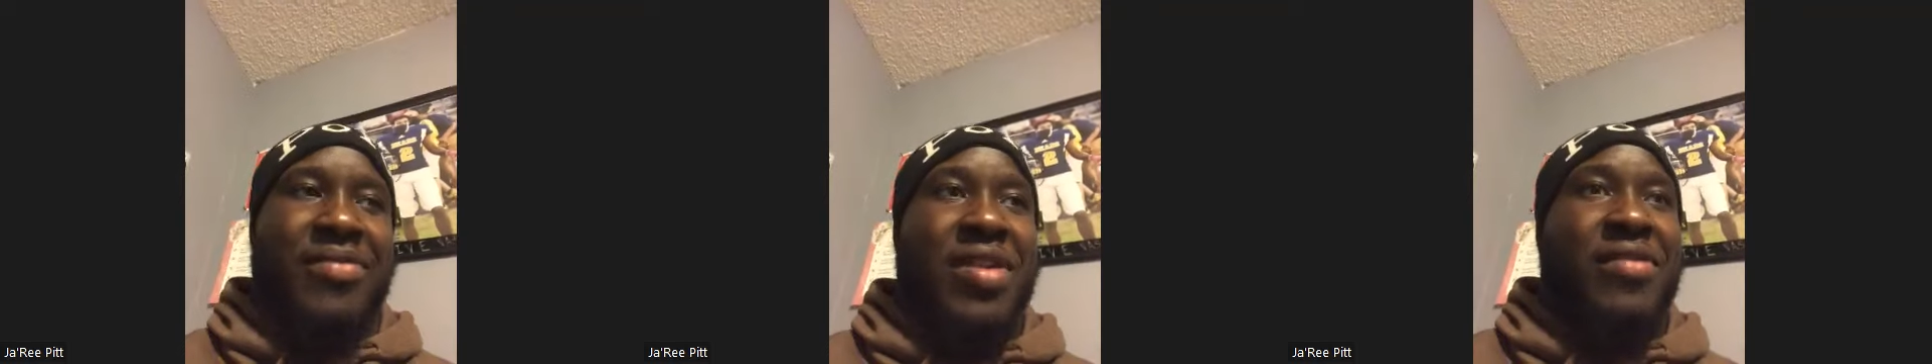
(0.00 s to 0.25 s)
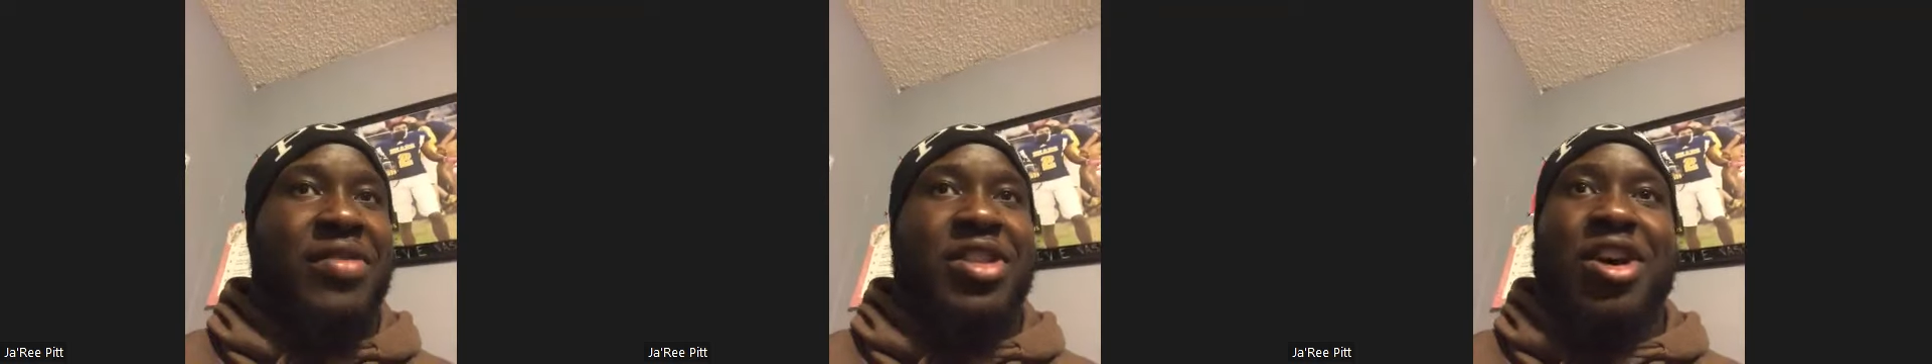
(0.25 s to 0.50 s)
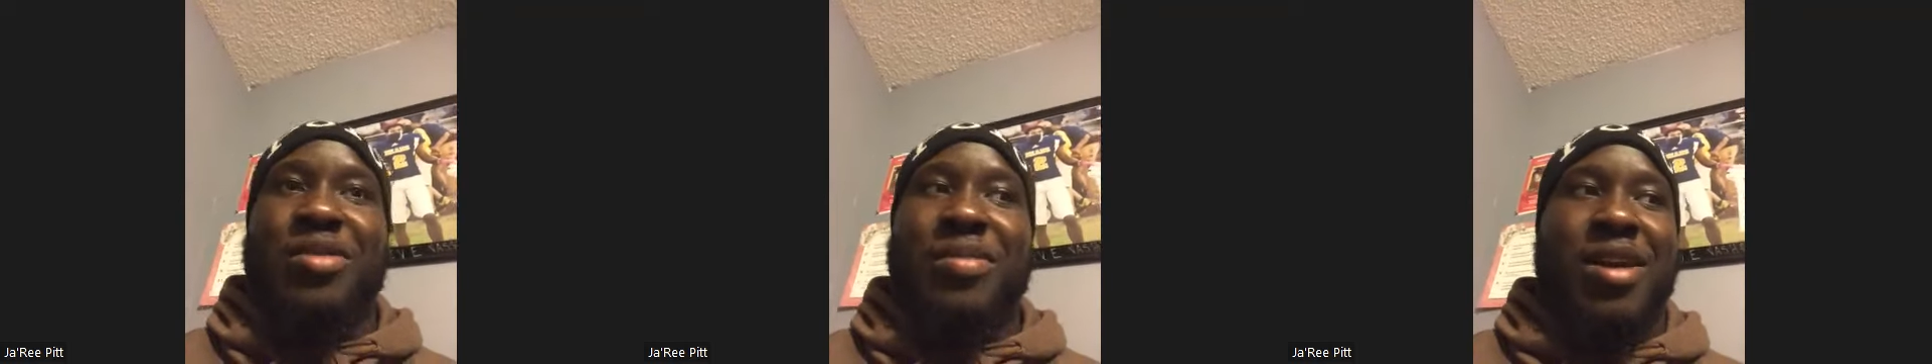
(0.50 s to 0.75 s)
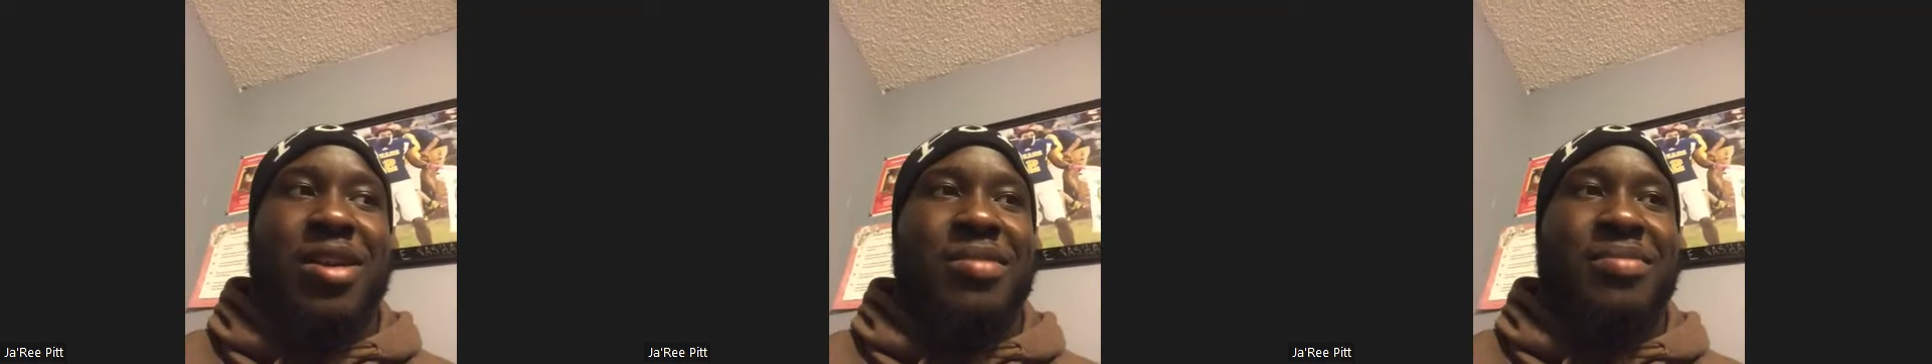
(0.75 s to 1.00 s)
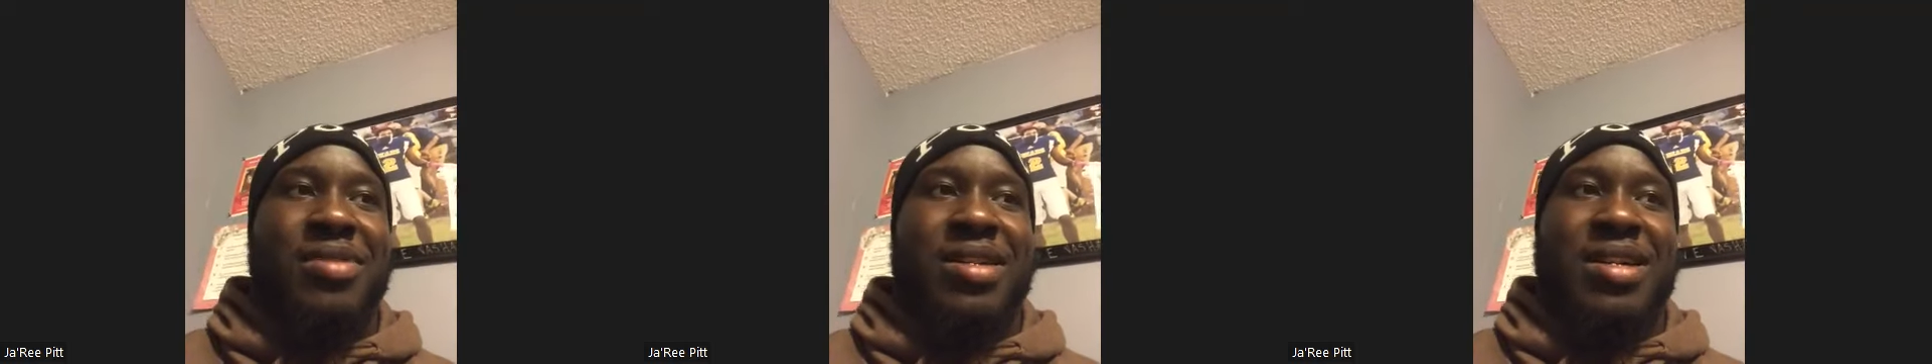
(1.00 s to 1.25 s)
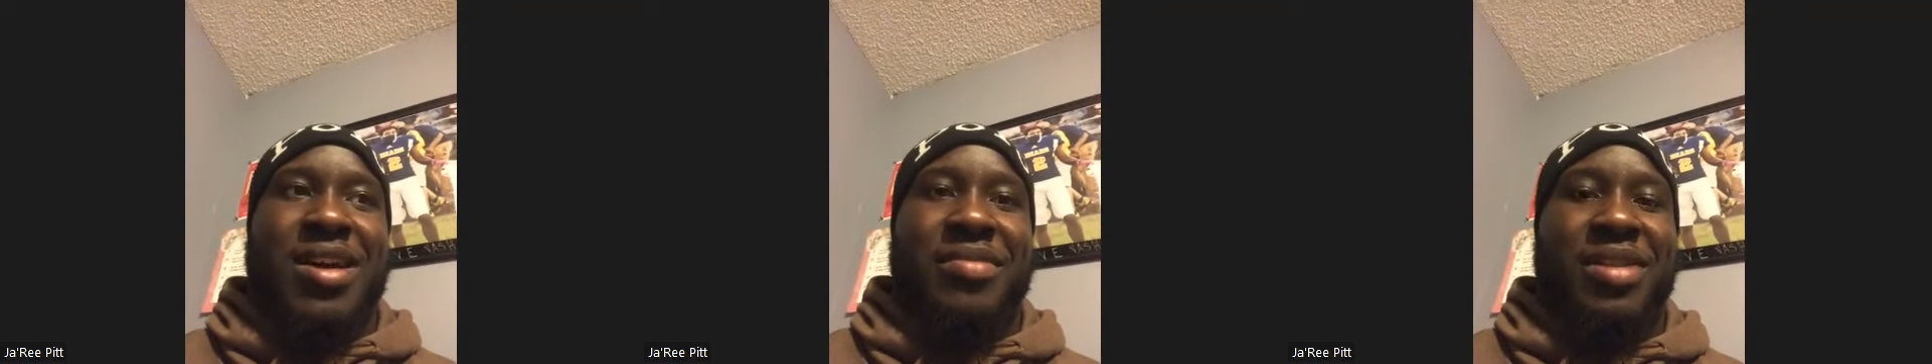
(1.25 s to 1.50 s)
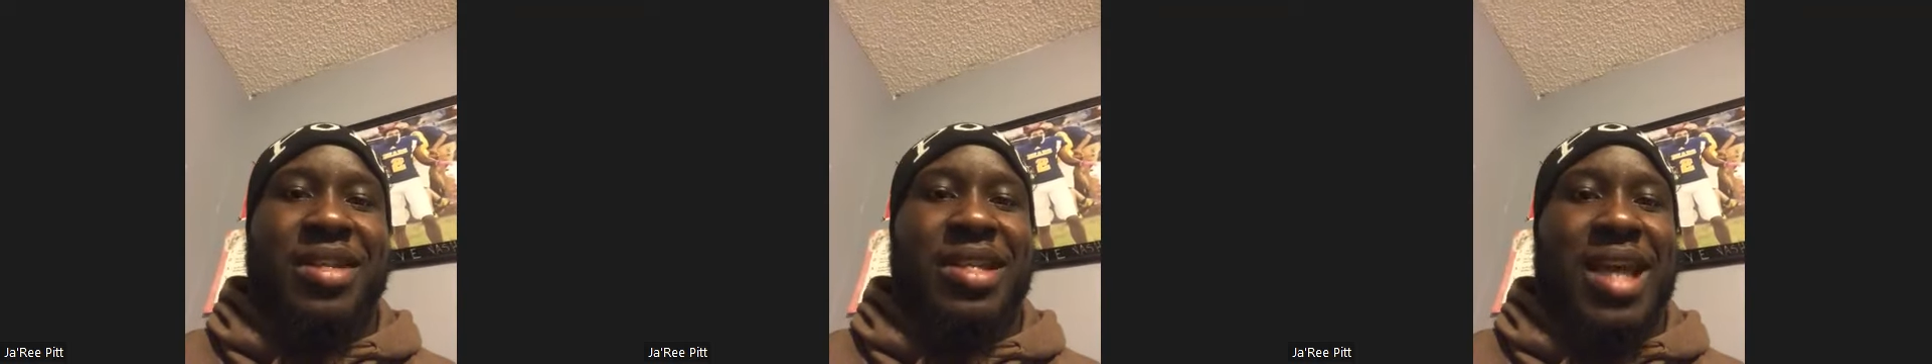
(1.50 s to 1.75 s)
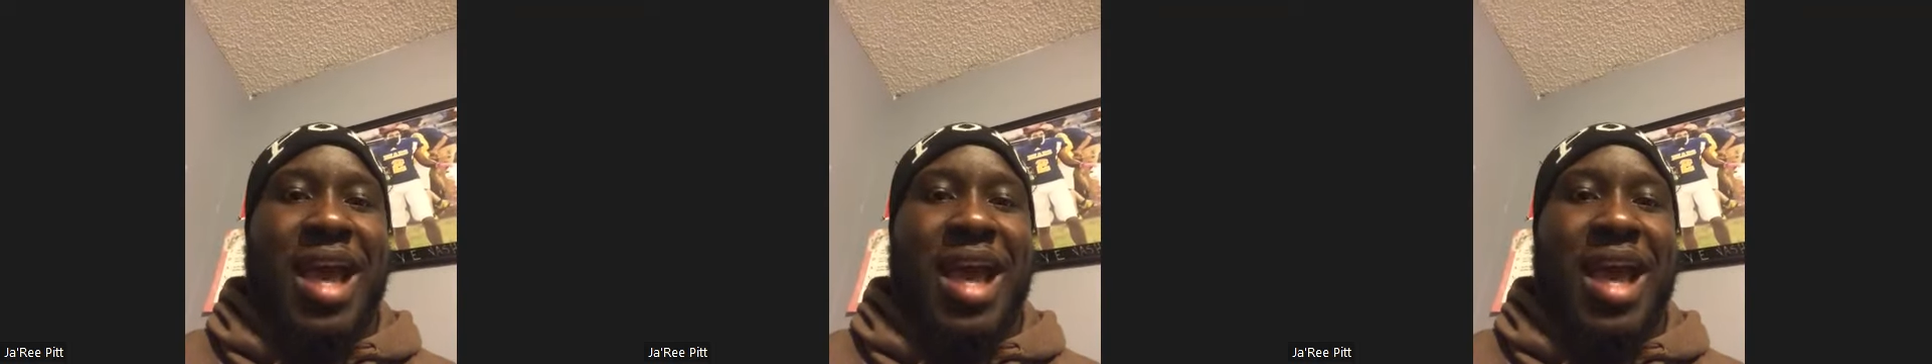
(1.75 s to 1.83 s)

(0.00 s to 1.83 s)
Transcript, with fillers: I've never thought about it, but I mean,